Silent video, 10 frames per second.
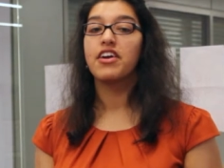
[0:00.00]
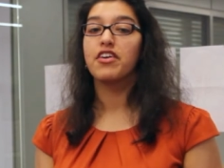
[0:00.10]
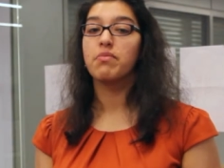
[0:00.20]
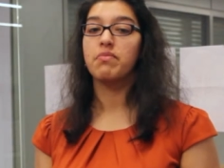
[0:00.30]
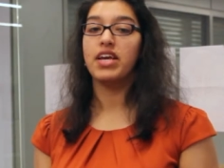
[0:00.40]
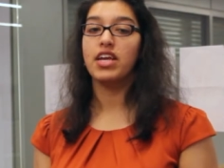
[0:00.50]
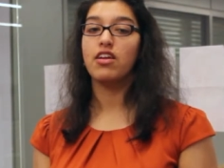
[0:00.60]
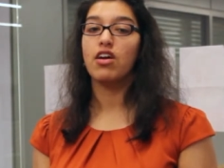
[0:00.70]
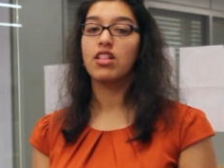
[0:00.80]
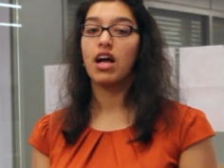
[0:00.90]
they are the
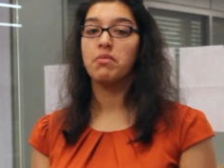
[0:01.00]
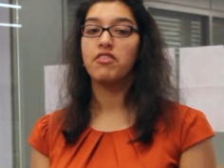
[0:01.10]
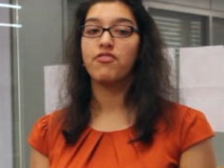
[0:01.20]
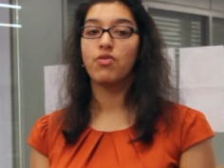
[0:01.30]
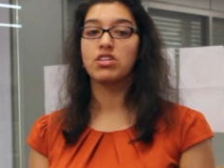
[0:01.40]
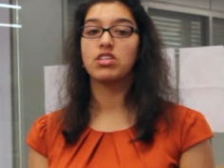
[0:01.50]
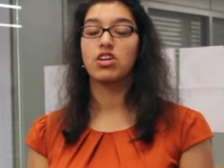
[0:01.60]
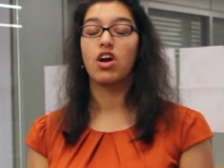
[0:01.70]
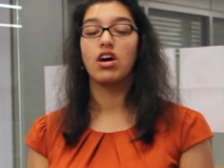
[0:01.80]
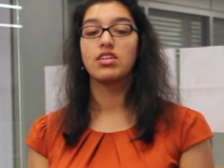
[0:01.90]
main climate forcing
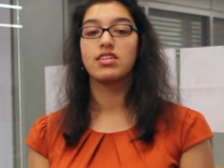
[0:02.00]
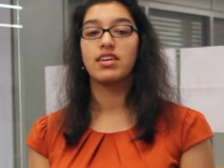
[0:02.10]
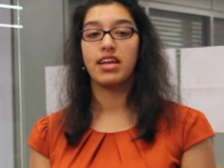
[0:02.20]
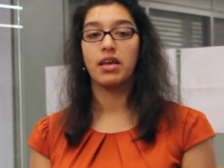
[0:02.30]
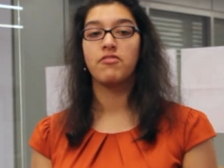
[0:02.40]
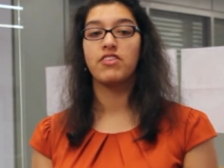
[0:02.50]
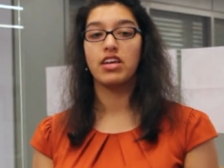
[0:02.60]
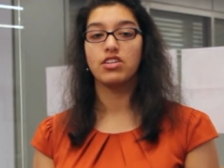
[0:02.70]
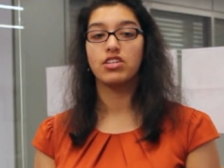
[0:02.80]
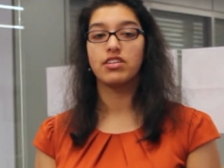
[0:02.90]
cause in
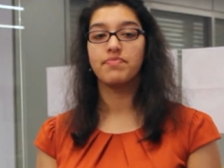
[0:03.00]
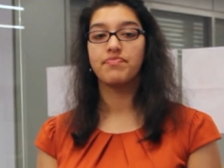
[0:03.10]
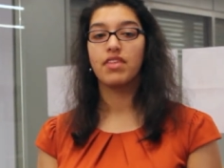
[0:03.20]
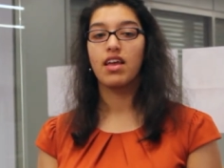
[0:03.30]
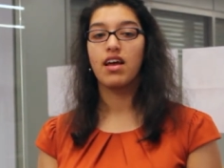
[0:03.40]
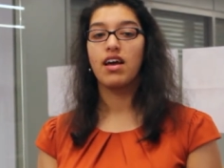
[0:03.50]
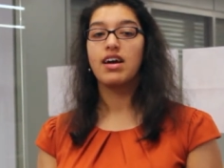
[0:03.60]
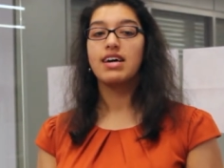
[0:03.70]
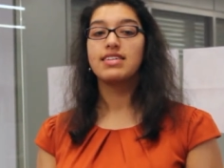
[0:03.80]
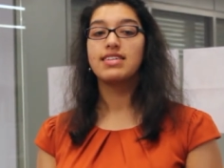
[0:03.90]
aviation.
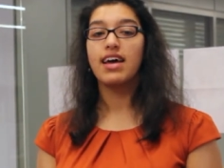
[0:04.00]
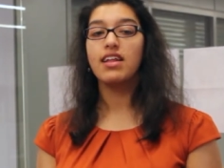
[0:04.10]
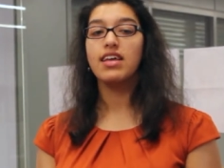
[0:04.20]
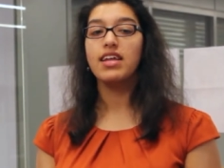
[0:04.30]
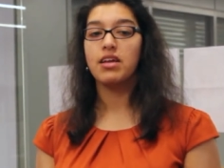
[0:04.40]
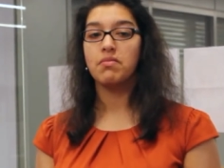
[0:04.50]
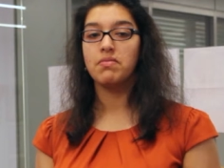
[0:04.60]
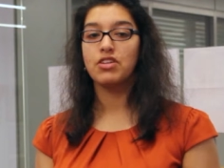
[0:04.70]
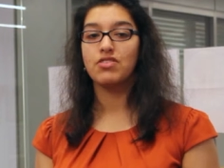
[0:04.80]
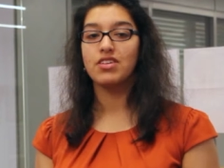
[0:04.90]
Satellite
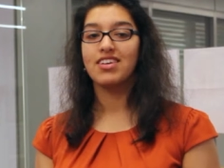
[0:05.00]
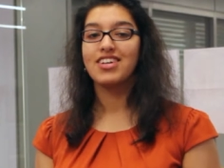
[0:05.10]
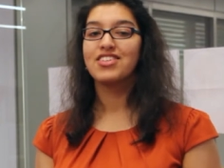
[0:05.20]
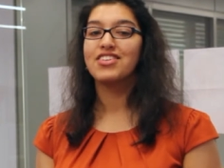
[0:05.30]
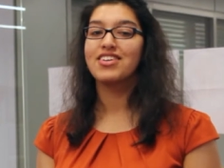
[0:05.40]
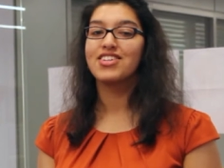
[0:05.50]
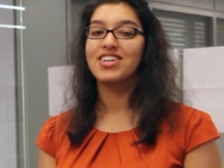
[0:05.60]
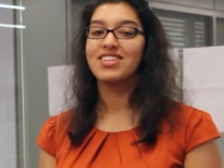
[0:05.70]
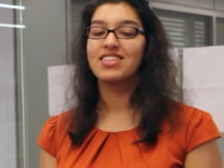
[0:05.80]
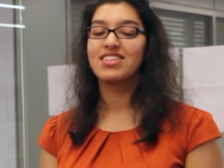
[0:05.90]
imagery
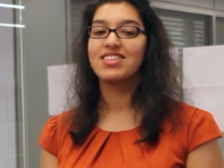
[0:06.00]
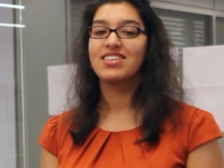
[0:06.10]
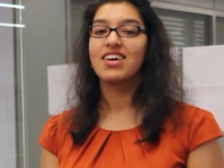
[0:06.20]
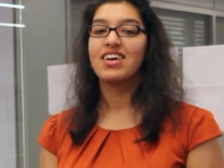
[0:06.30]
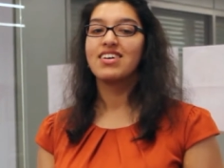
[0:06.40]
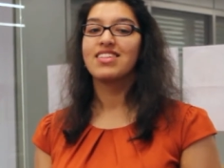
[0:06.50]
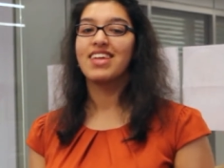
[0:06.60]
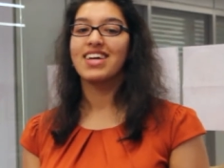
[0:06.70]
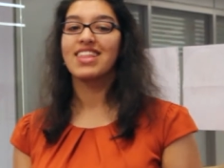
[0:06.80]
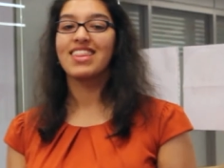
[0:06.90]
suggests
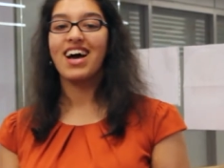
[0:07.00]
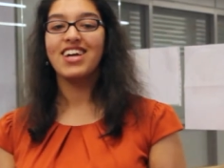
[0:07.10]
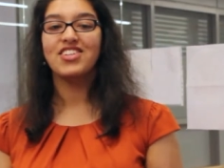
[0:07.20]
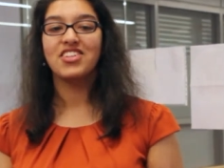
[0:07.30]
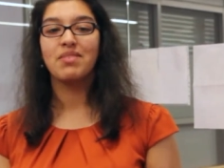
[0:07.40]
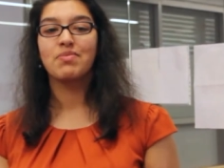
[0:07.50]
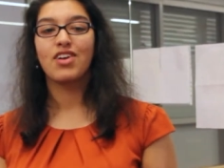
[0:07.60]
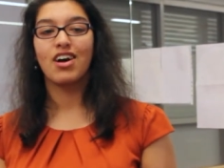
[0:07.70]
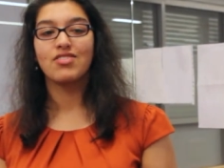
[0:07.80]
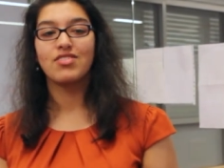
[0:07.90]
that the line-shaped
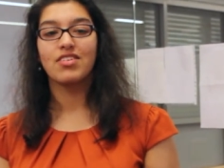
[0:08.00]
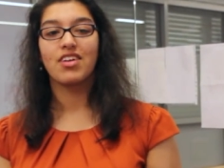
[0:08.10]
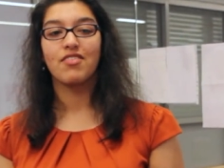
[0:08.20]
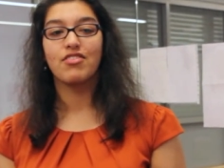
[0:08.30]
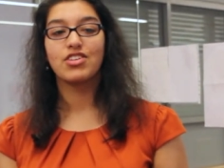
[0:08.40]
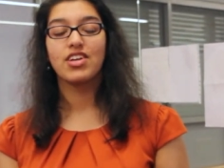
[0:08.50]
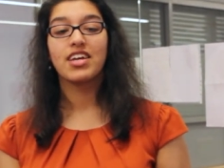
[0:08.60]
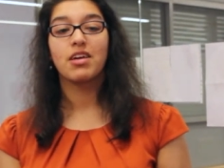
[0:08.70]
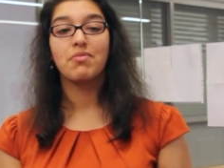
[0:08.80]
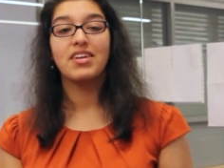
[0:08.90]
contrail coverage
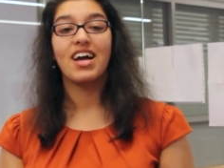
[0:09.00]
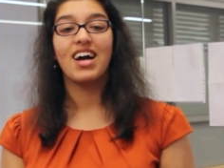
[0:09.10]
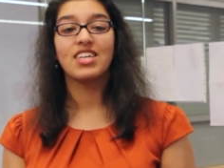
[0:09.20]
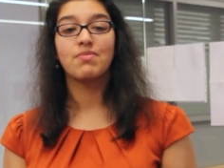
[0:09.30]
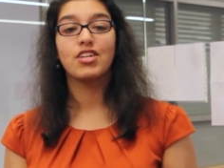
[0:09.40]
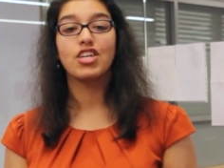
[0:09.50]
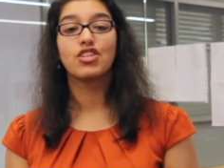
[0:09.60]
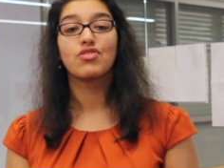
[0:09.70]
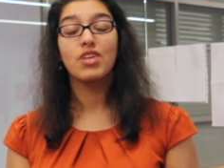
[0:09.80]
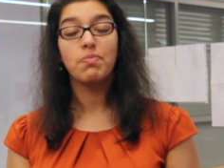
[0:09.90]
could be as much as
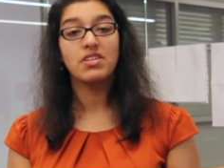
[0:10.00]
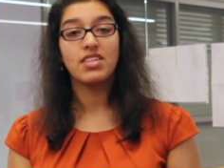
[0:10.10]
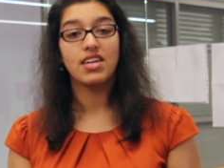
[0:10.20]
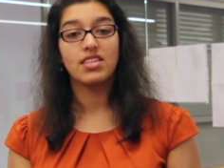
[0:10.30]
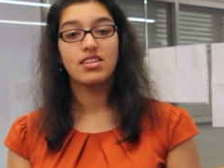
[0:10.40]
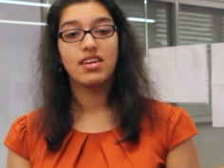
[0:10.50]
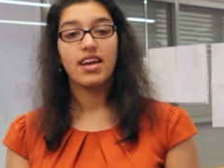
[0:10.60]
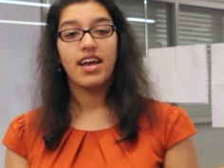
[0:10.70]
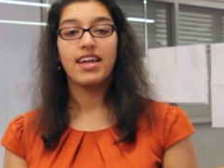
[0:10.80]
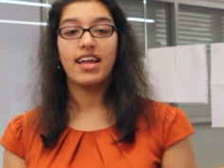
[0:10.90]
3%
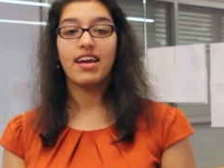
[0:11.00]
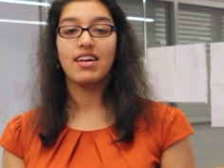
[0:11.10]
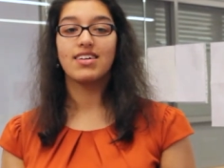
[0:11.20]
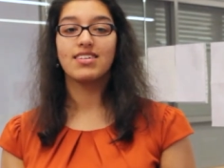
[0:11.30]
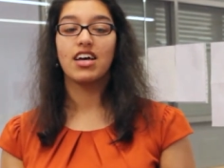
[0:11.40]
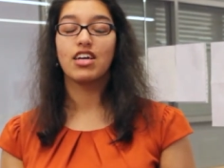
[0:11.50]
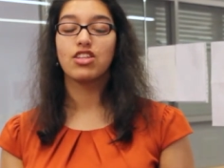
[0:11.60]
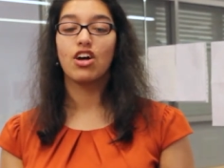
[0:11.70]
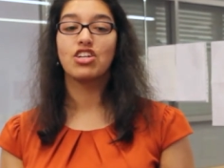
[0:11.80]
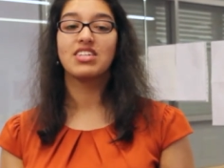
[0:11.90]
in areas as
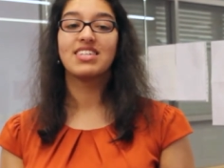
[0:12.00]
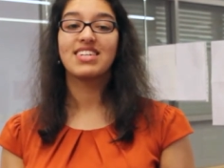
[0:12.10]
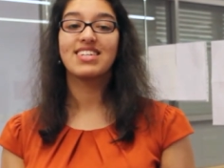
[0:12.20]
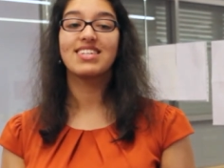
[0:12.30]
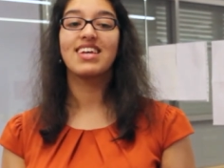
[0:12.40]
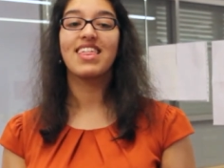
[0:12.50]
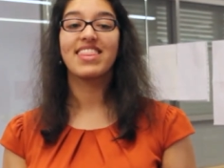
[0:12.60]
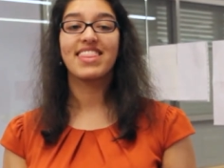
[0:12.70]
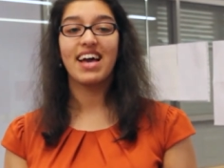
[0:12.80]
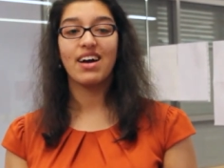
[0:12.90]
large as
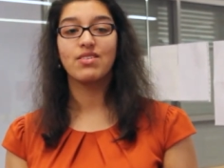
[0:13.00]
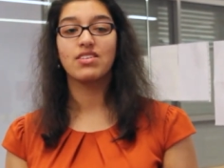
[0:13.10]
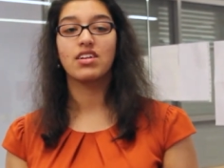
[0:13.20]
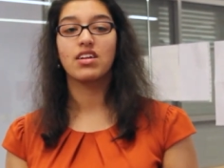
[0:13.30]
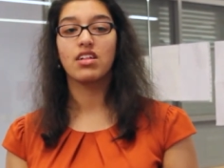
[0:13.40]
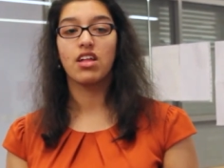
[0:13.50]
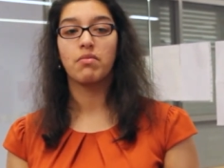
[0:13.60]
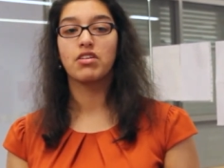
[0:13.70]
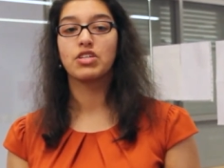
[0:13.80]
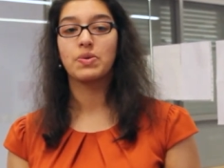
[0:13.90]
60,000
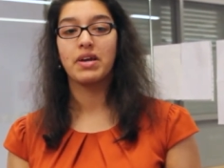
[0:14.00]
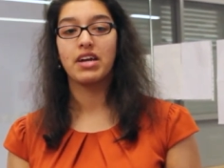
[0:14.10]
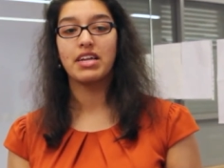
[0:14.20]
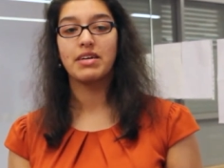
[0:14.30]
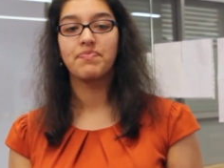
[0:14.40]
kilometers squared.